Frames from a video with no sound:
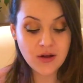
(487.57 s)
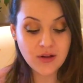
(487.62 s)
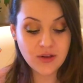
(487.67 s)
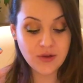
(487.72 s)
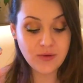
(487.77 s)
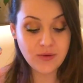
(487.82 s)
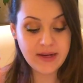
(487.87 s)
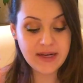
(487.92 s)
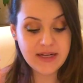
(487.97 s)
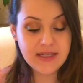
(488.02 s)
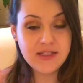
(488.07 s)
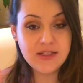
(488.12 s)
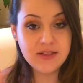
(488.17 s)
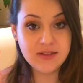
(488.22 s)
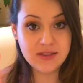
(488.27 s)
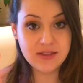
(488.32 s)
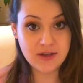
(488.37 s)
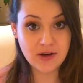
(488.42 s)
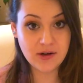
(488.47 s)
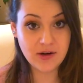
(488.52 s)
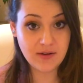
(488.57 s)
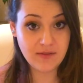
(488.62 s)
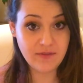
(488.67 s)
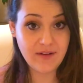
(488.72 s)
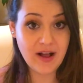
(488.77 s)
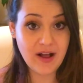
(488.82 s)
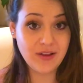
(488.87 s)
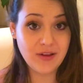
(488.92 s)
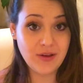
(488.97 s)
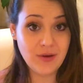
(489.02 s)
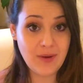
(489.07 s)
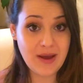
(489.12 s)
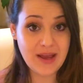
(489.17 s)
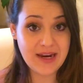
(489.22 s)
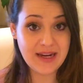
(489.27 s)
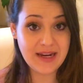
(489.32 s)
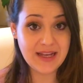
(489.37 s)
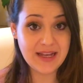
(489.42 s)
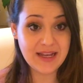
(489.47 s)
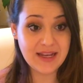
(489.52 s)
You need to start
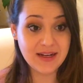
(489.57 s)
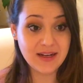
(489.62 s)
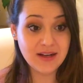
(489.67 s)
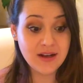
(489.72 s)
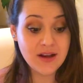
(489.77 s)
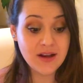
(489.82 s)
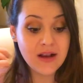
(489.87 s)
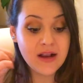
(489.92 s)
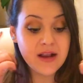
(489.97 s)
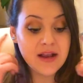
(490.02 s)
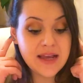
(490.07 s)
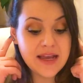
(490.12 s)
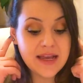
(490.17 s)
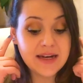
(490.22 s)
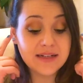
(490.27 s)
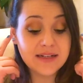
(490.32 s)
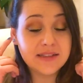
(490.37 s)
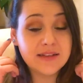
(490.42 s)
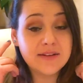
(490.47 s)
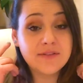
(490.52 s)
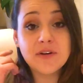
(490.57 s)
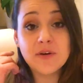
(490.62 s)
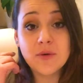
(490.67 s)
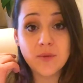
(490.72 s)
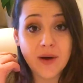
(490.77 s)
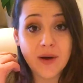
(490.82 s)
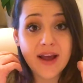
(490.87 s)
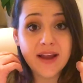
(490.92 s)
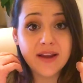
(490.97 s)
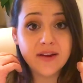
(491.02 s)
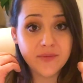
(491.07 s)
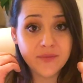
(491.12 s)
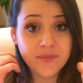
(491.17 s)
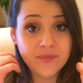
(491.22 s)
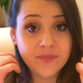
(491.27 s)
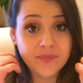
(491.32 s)
evaluating it in a different way.